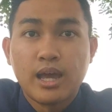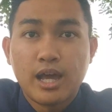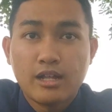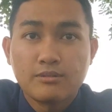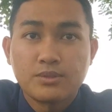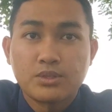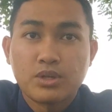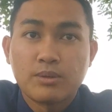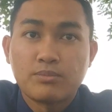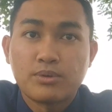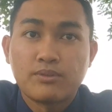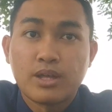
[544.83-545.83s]
helps to
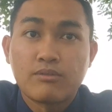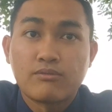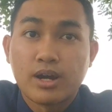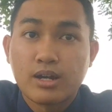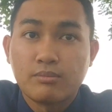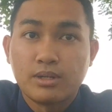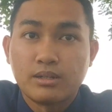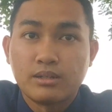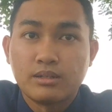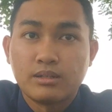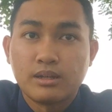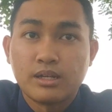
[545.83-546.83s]
improve the
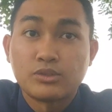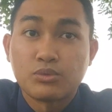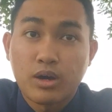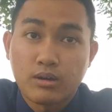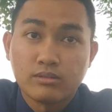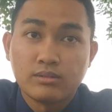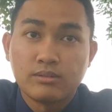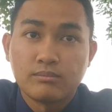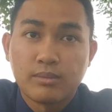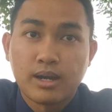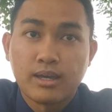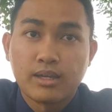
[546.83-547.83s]
environment as well
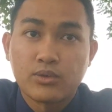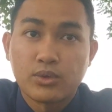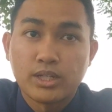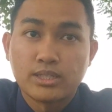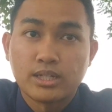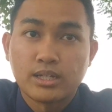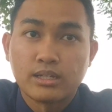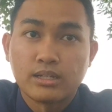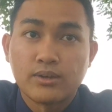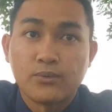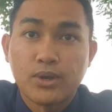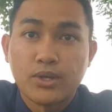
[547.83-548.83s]
by
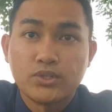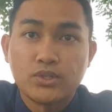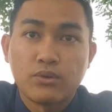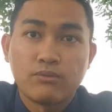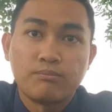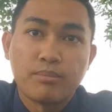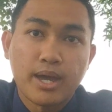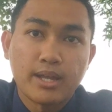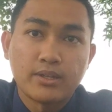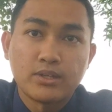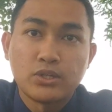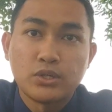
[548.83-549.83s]
creating a range of
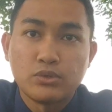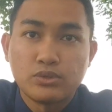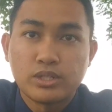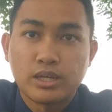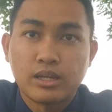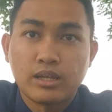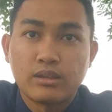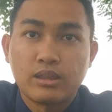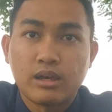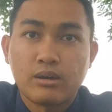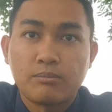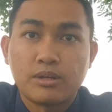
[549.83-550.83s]
bags using
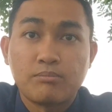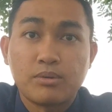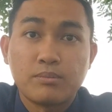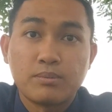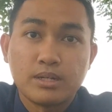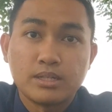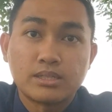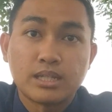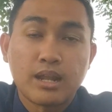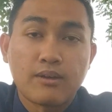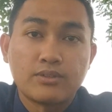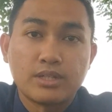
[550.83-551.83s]
their repurposed
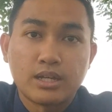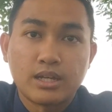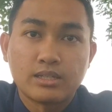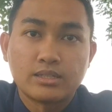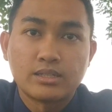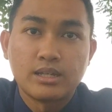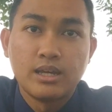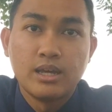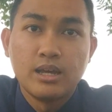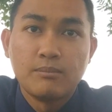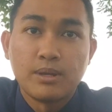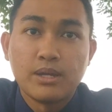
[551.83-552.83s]
life jackets.
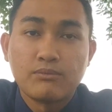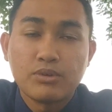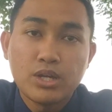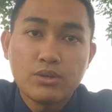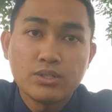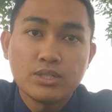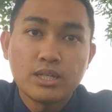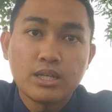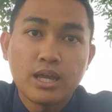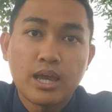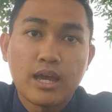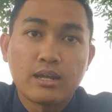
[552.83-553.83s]
By
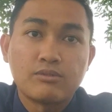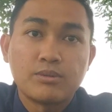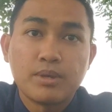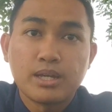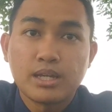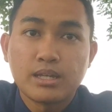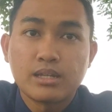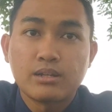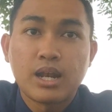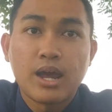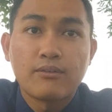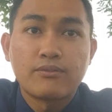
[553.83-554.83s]
reusing and remaking the
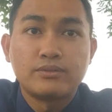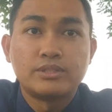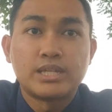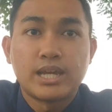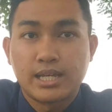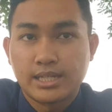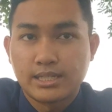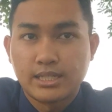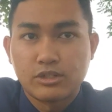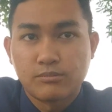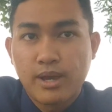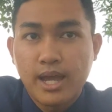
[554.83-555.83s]
life jackets
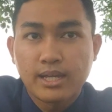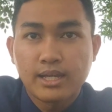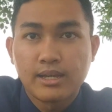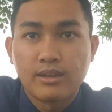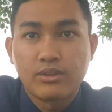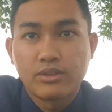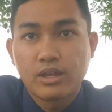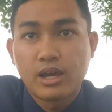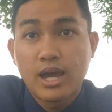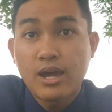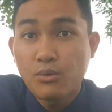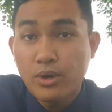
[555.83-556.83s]
into bags,
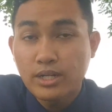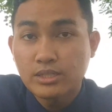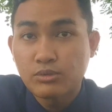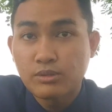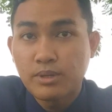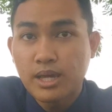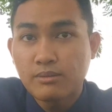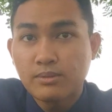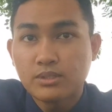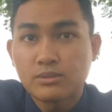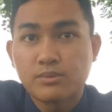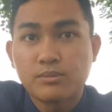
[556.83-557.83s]
the Airways will be
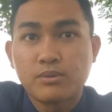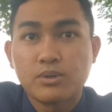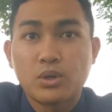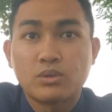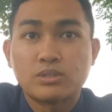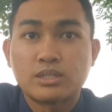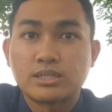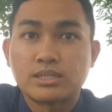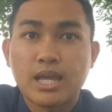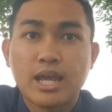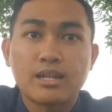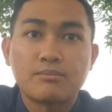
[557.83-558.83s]
able to promote on
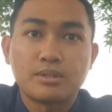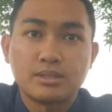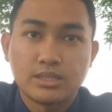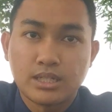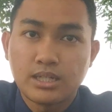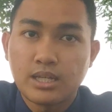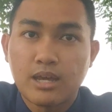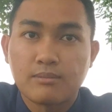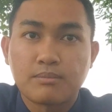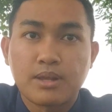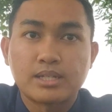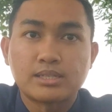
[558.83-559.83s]
sustainability
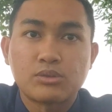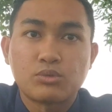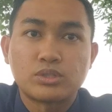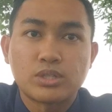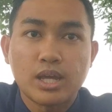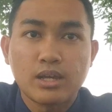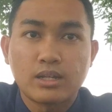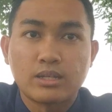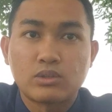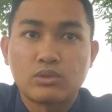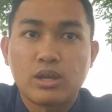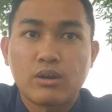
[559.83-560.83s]
and plastic
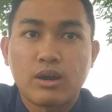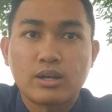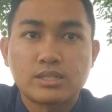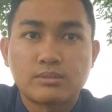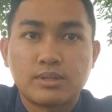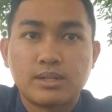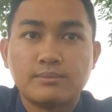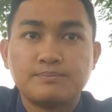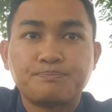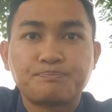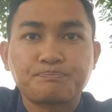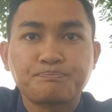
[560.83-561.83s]
recycling to their customer.
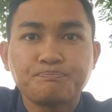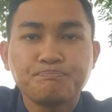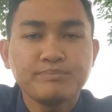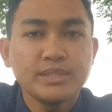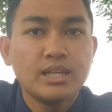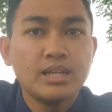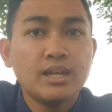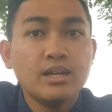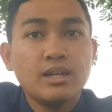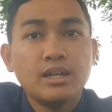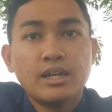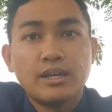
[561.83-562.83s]

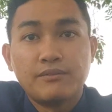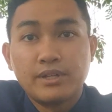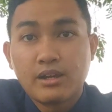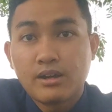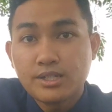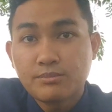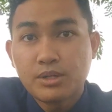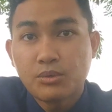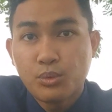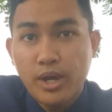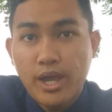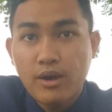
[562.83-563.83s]
If the customer is
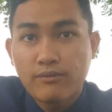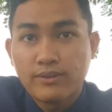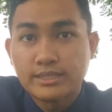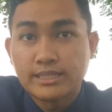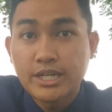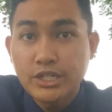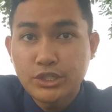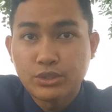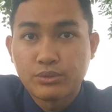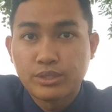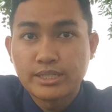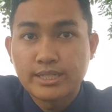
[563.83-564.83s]
aware of this
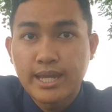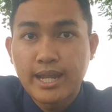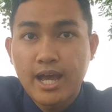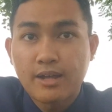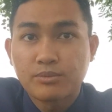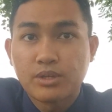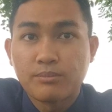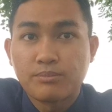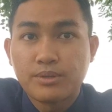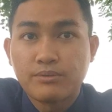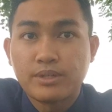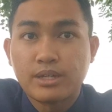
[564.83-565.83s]
issue, this can help to
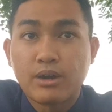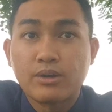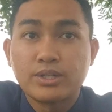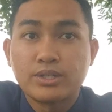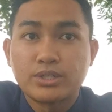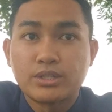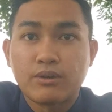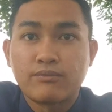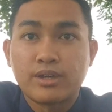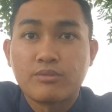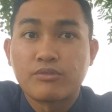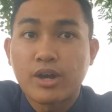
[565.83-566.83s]
improve the condition of
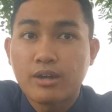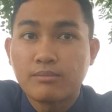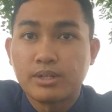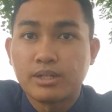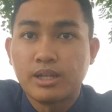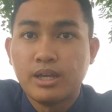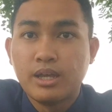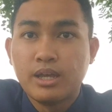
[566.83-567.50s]
the environment.